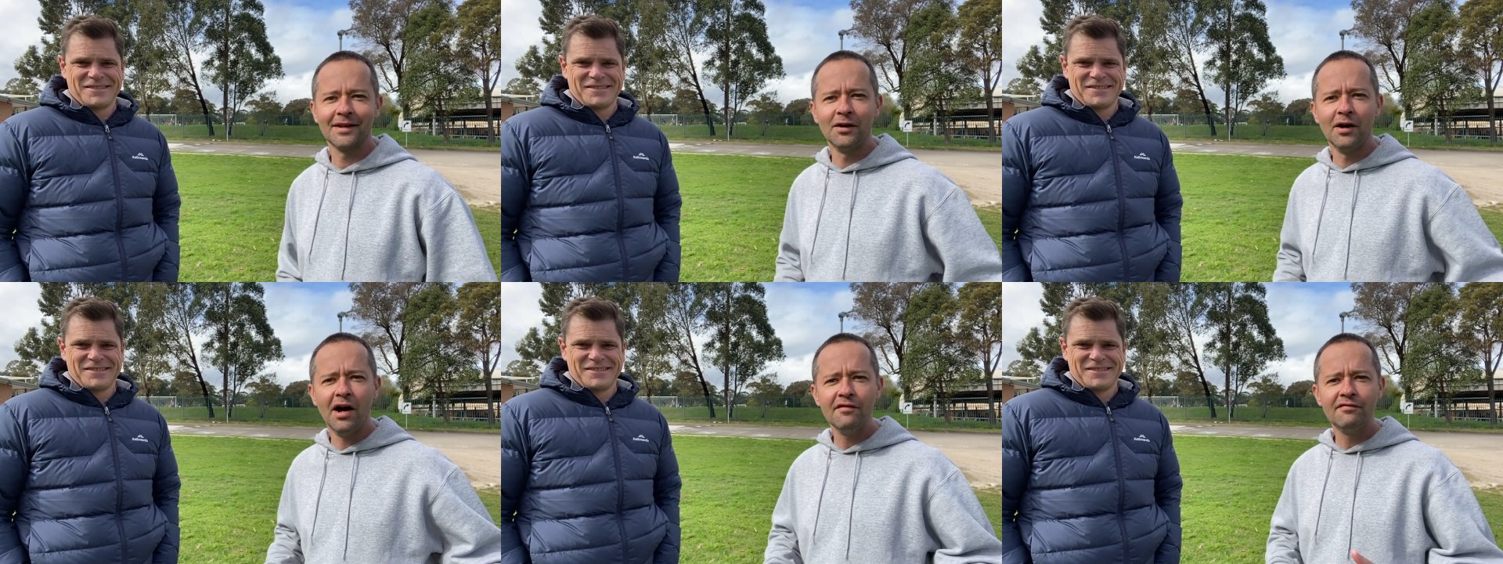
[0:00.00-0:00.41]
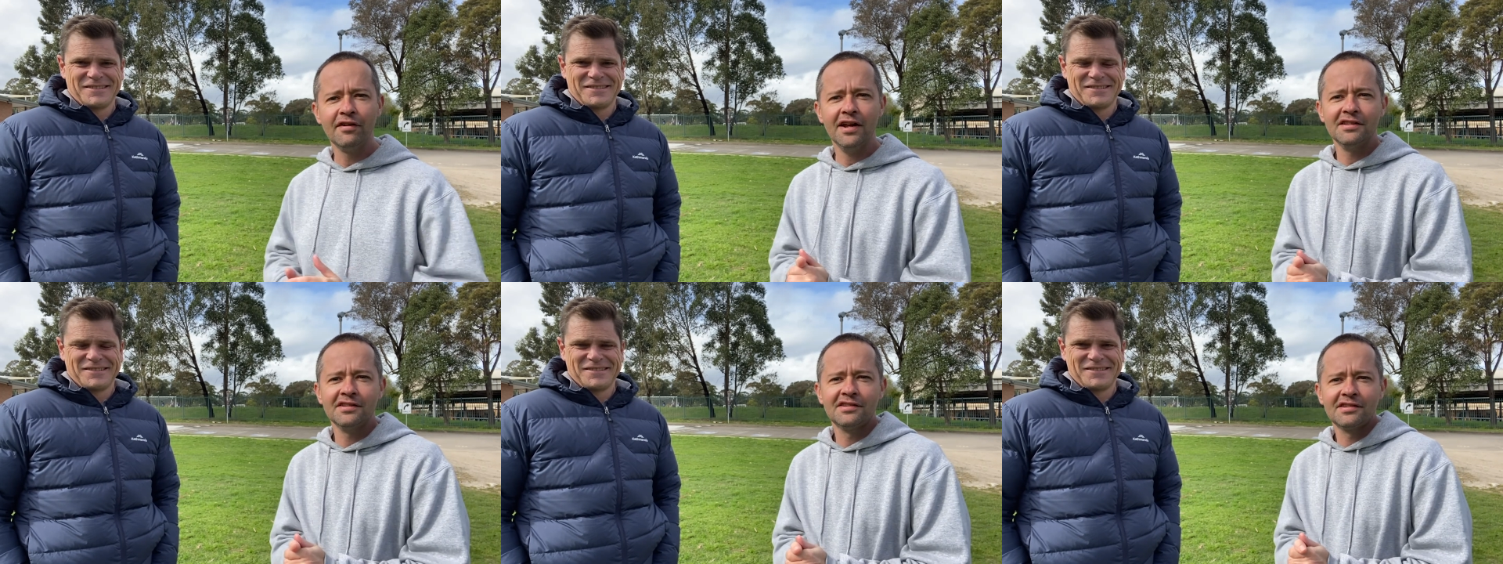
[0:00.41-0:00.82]
Speaker 1: Well, hi
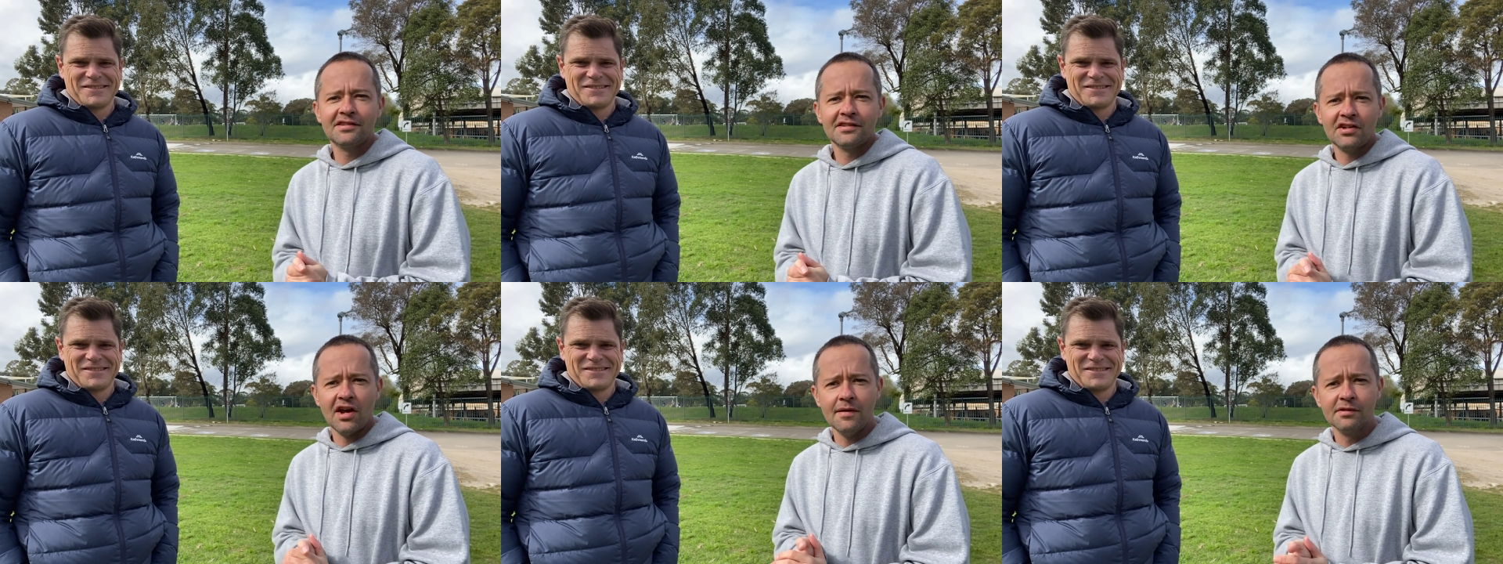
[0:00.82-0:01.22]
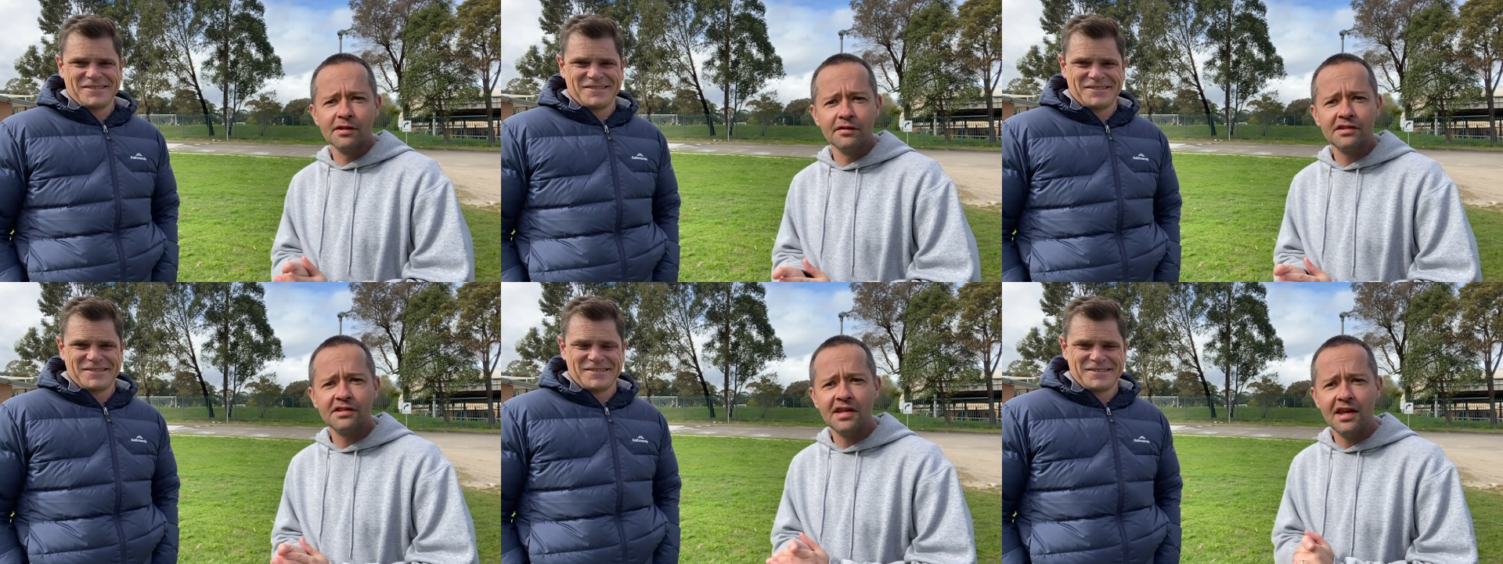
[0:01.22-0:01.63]
friends,
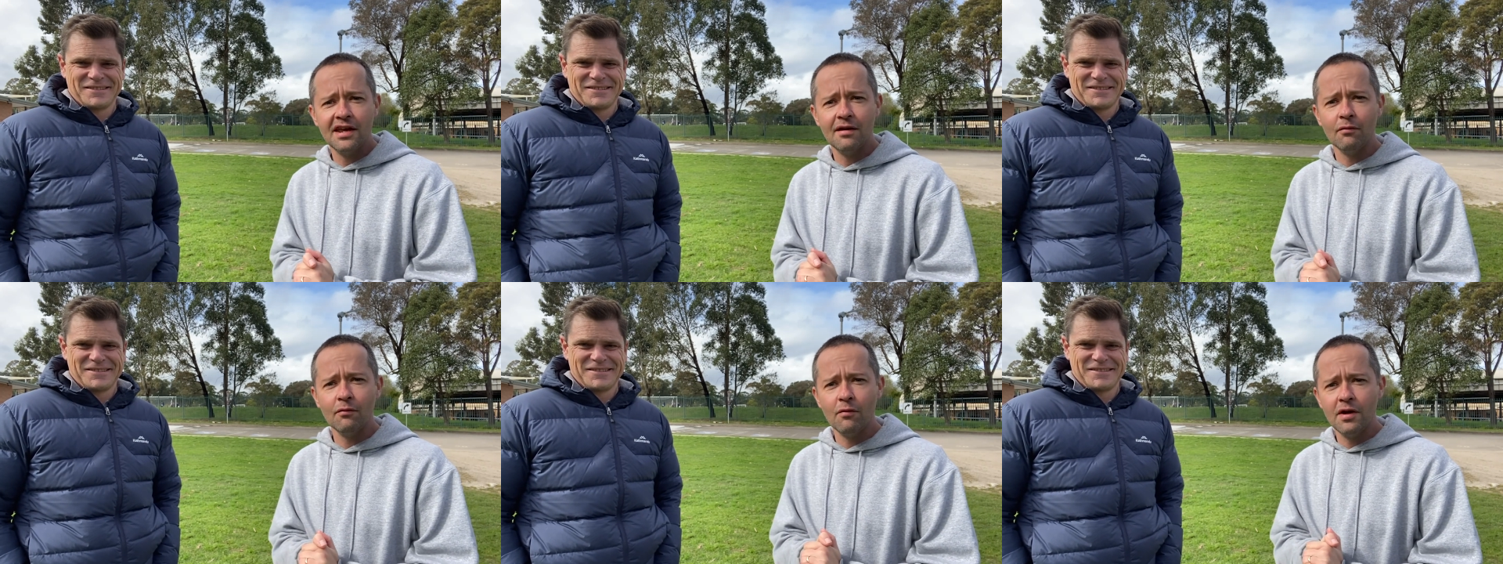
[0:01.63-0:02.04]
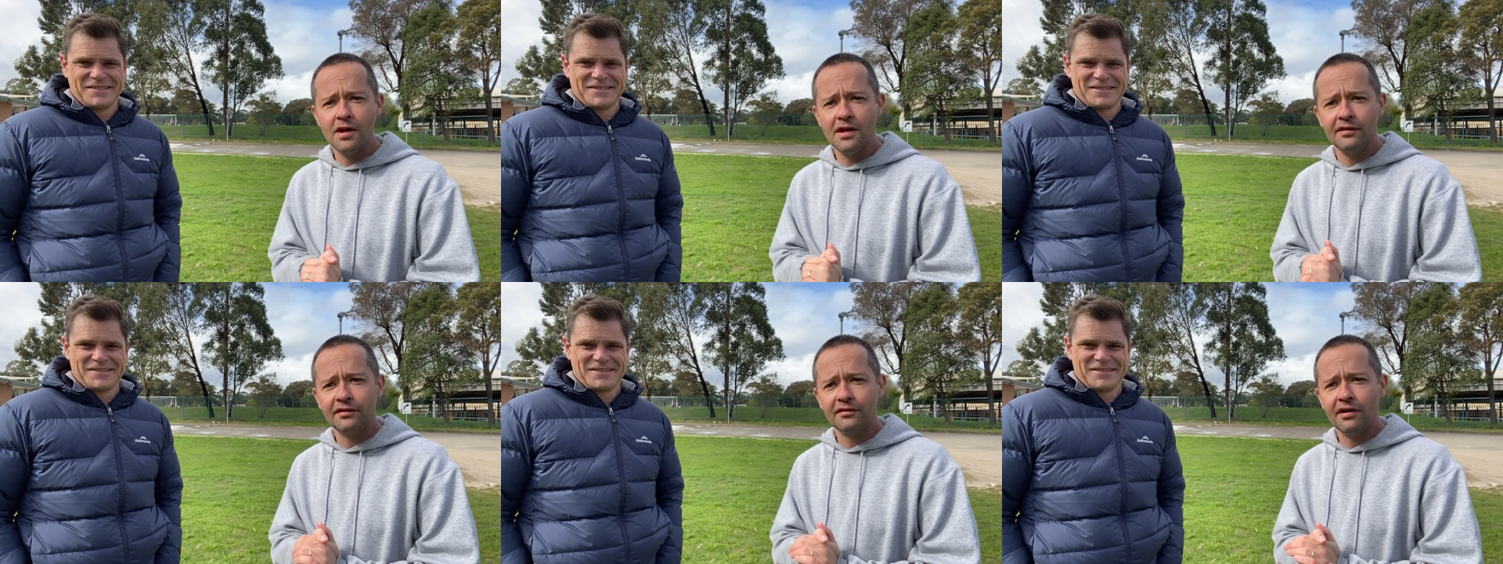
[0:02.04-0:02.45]
James Lewis here
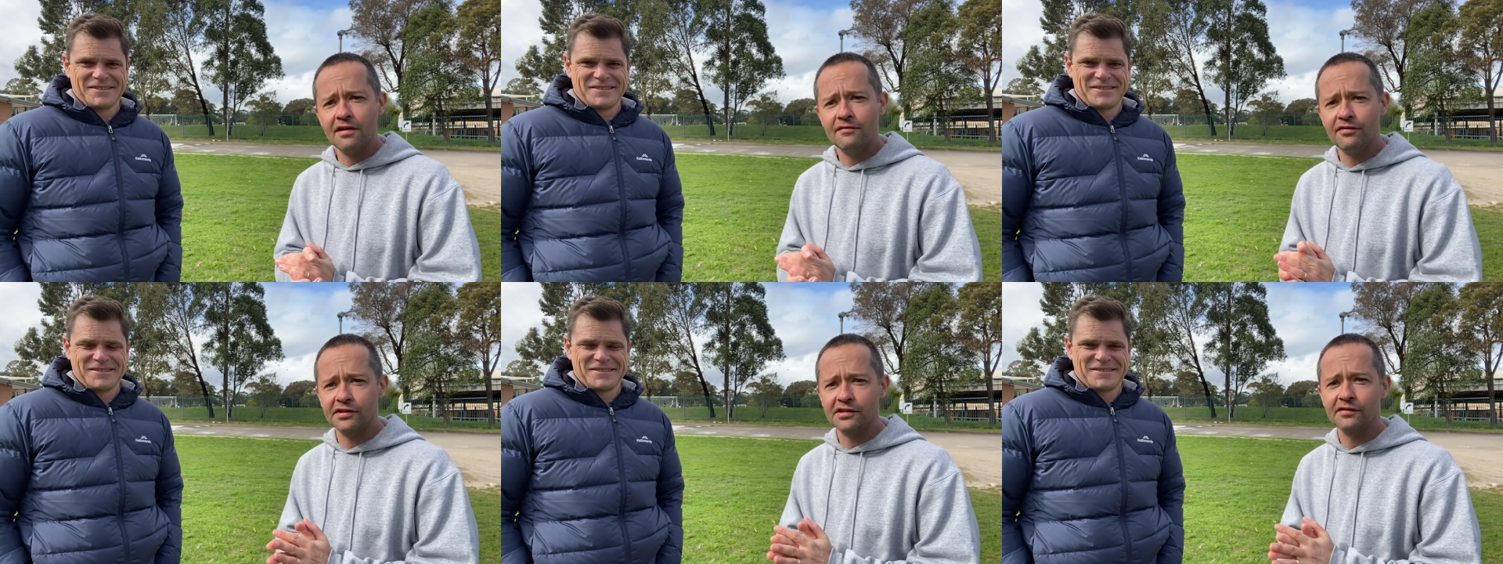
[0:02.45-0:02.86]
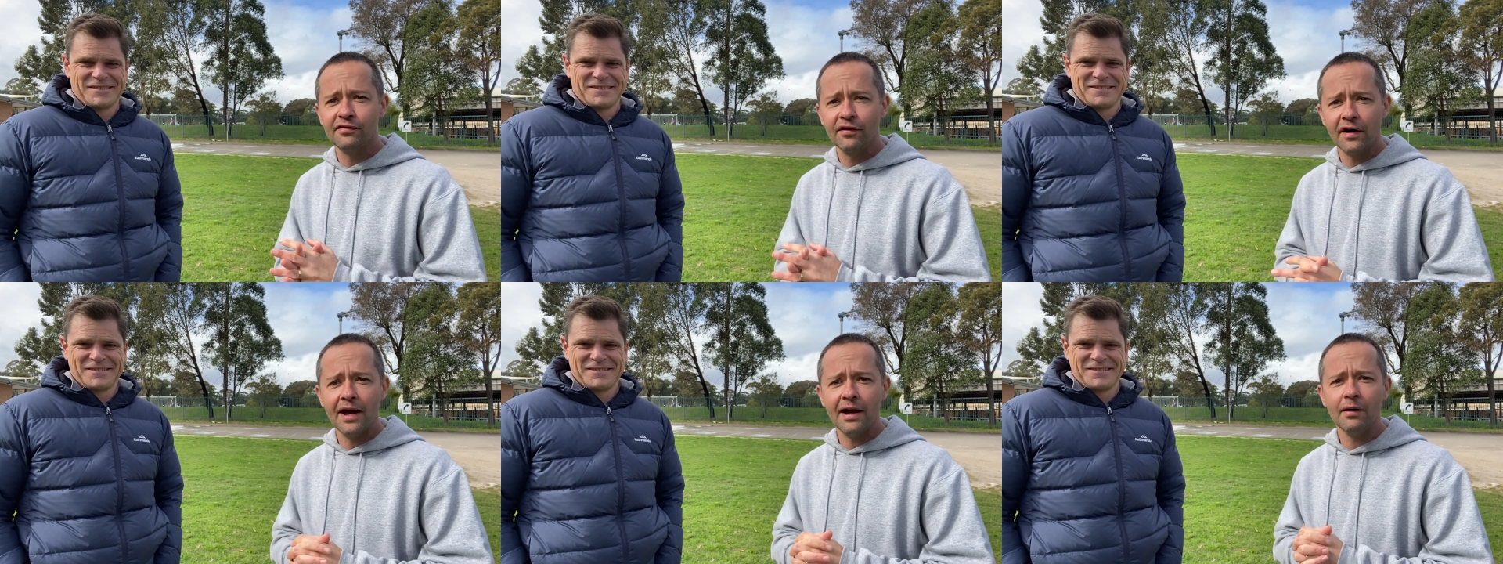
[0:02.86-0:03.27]
with Craig
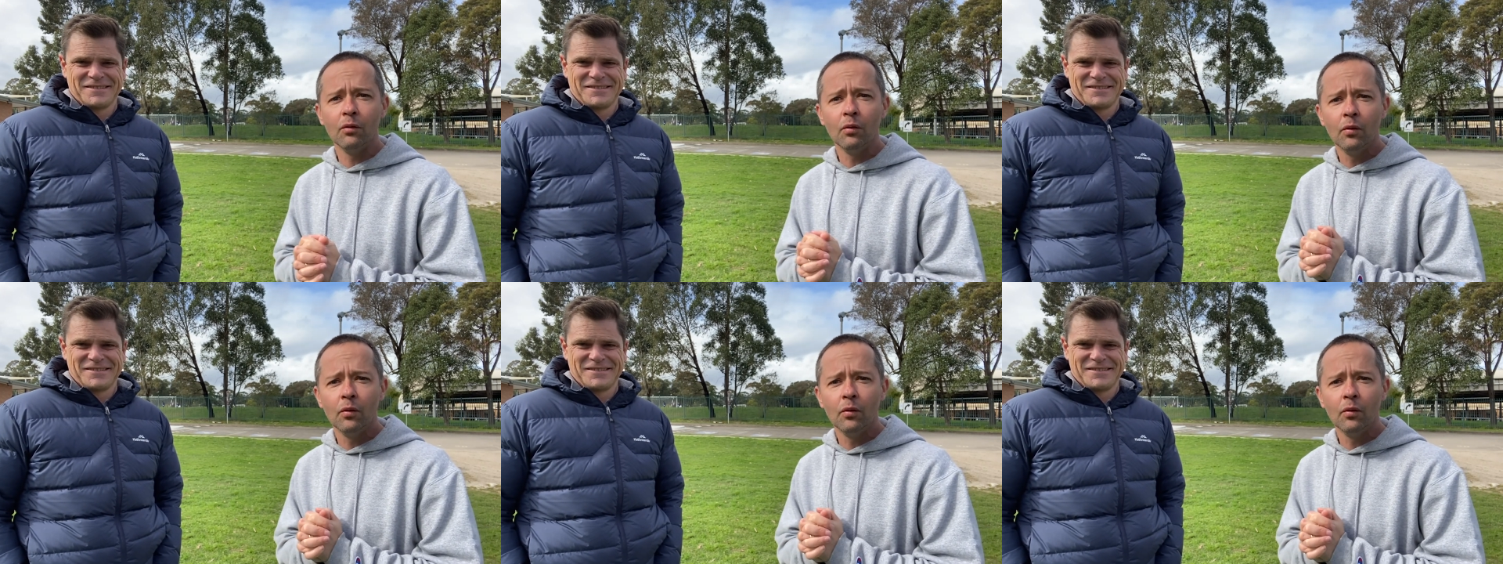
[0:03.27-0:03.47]
Foster for our